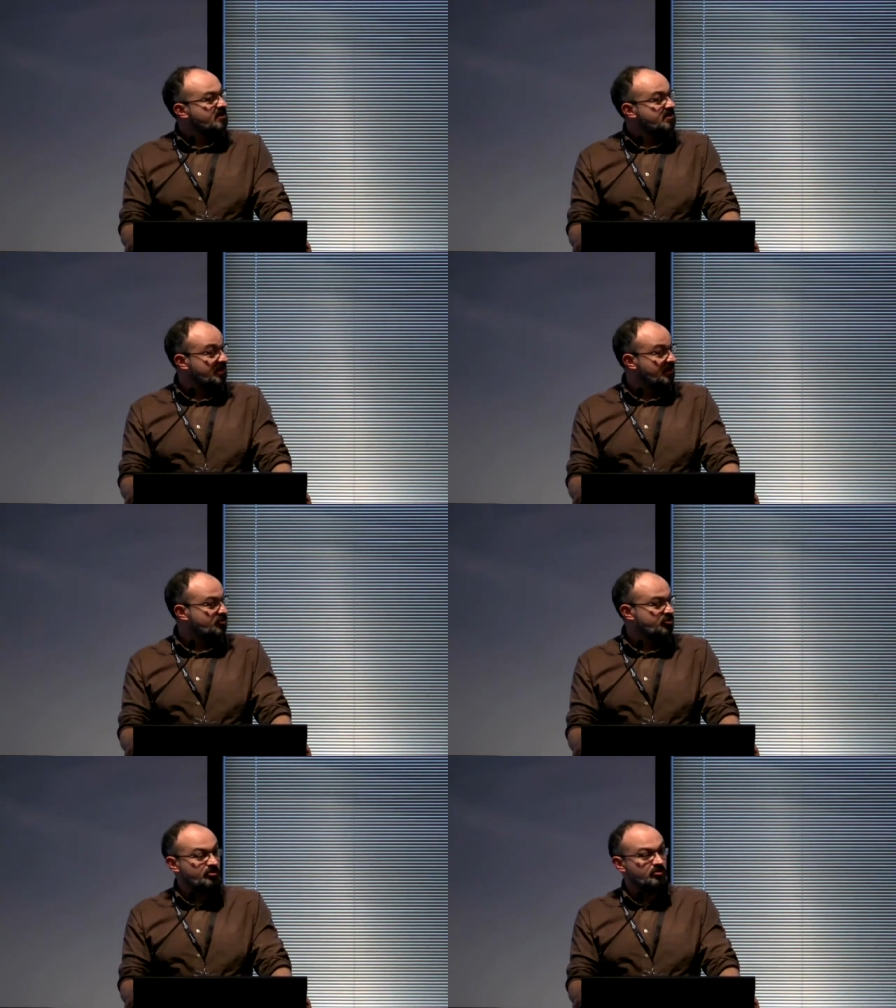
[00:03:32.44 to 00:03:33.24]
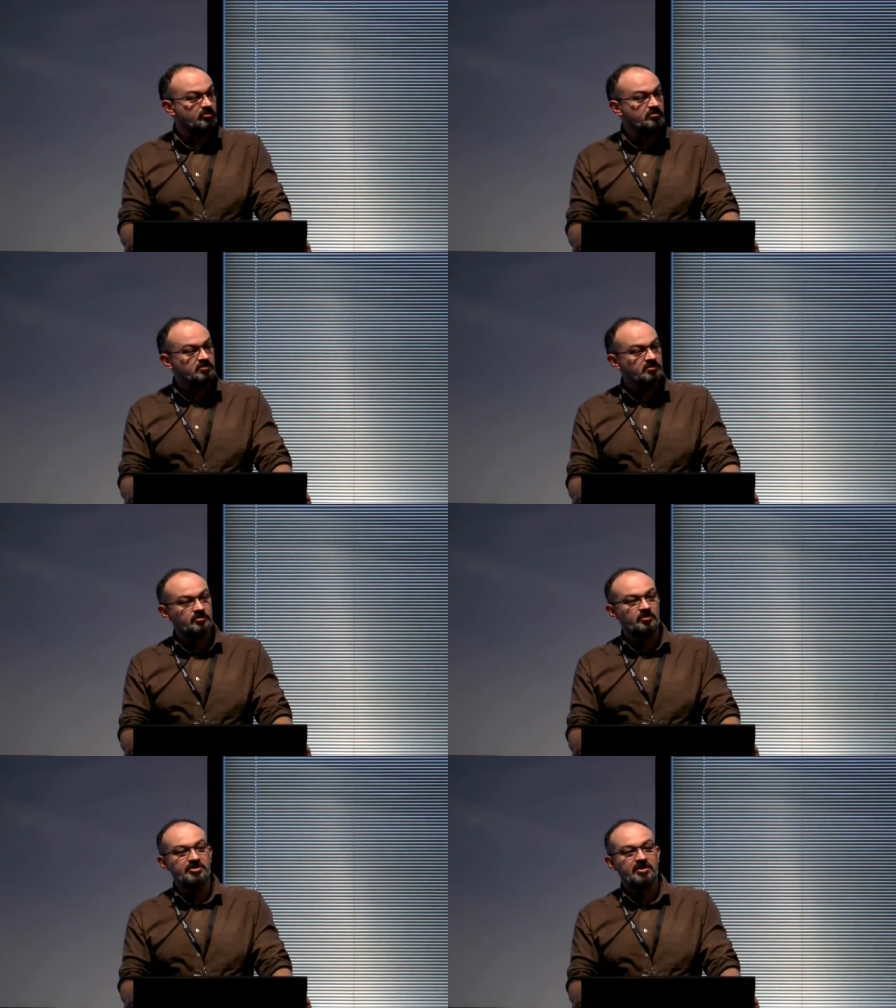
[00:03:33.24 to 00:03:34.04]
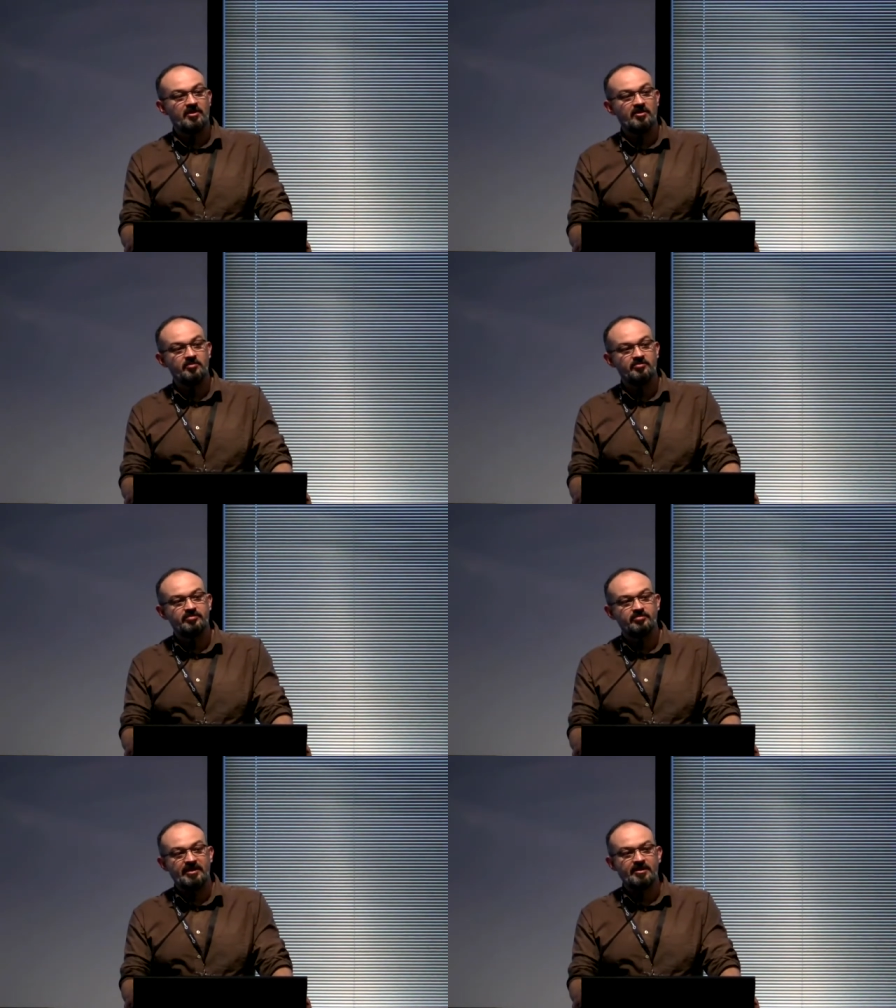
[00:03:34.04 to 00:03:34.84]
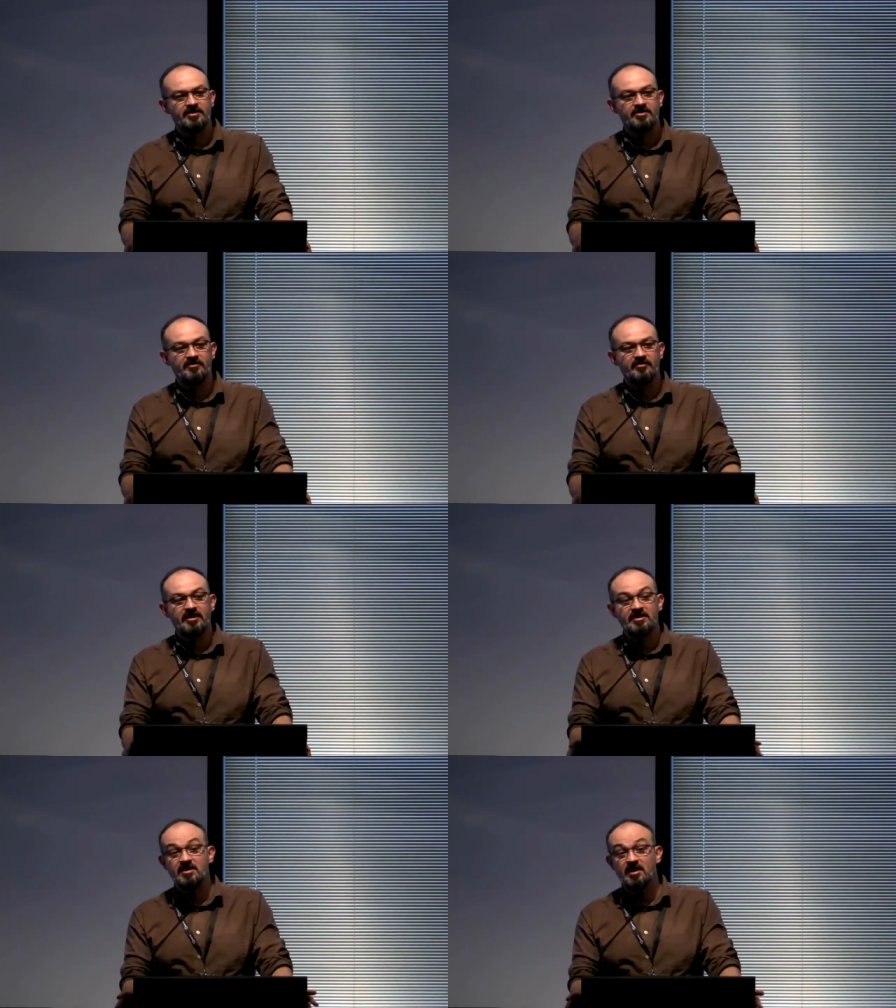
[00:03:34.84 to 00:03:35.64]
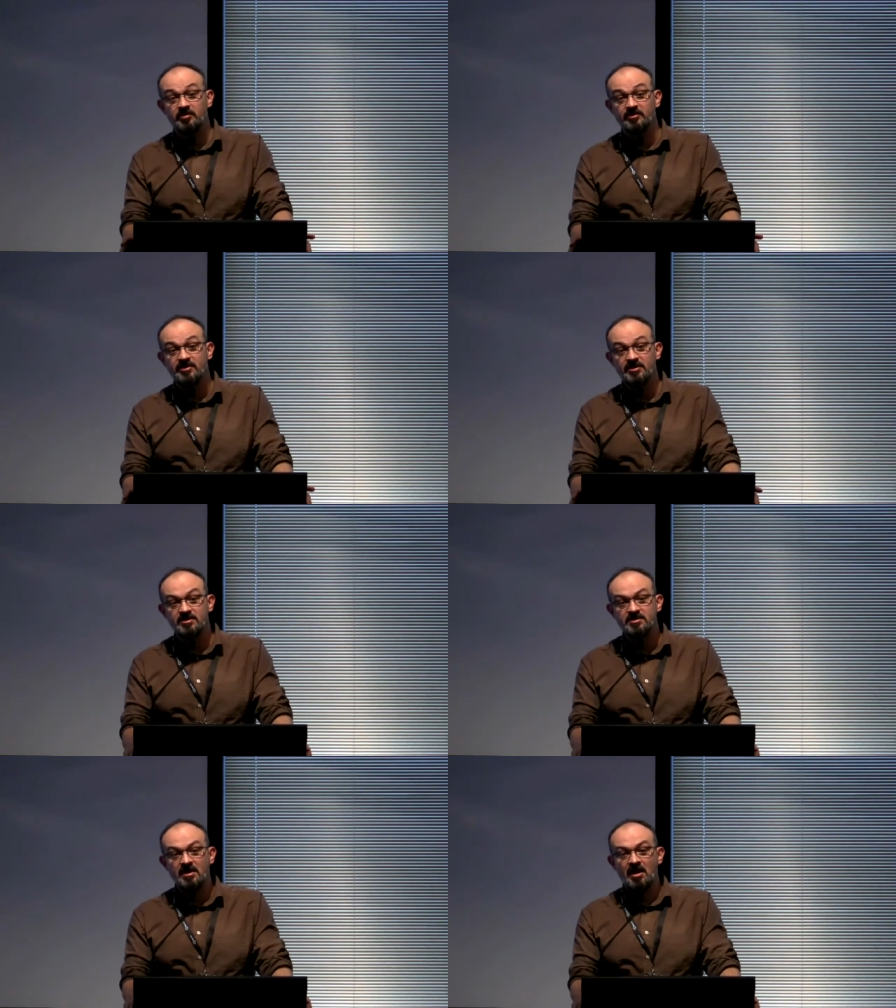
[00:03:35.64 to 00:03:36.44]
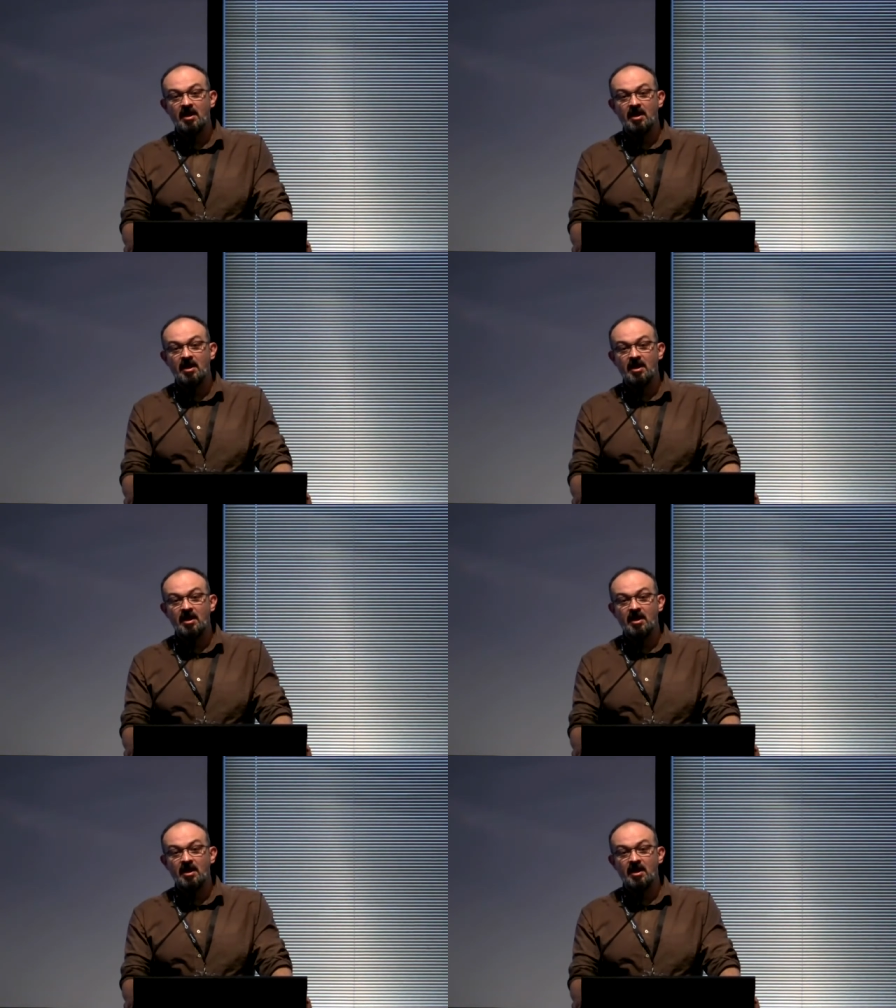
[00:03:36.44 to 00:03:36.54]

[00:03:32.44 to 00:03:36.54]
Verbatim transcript: Stage two, which I hope we can achieve in the next couple of years,